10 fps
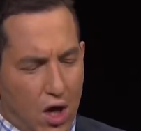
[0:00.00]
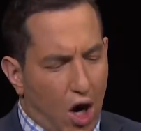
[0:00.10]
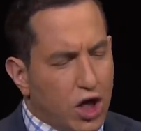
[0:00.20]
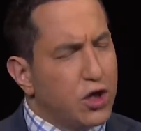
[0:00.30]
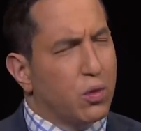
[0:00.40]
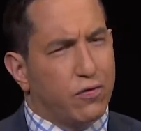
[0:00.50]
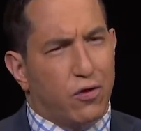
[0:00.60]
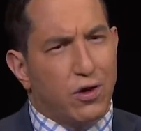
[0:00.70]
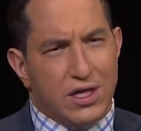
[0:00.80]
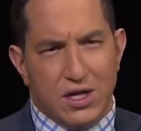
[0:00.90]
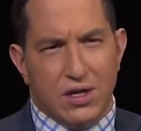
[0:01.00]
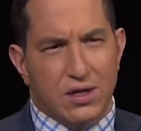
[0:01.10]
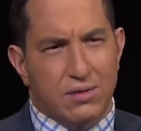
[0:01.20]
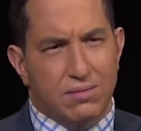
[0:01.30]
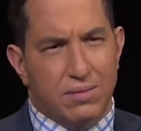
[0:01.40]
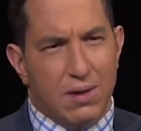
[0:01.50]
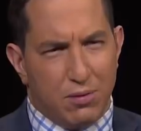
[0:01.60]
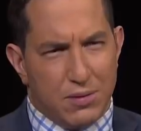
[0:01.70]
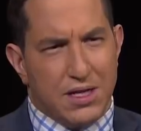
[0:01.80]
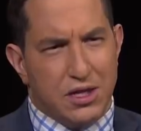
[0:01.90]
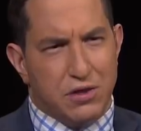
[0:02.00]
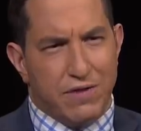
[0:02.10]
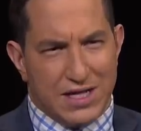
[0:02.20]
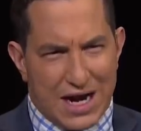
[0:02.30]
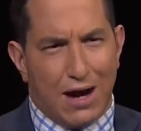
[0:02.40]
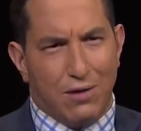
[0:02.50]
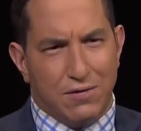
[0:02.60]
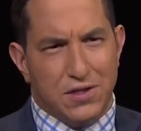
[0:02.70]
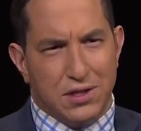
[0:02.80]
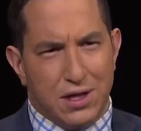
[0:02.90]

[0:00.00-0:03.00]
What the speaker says: Are you referring to the implementation of the tariffs?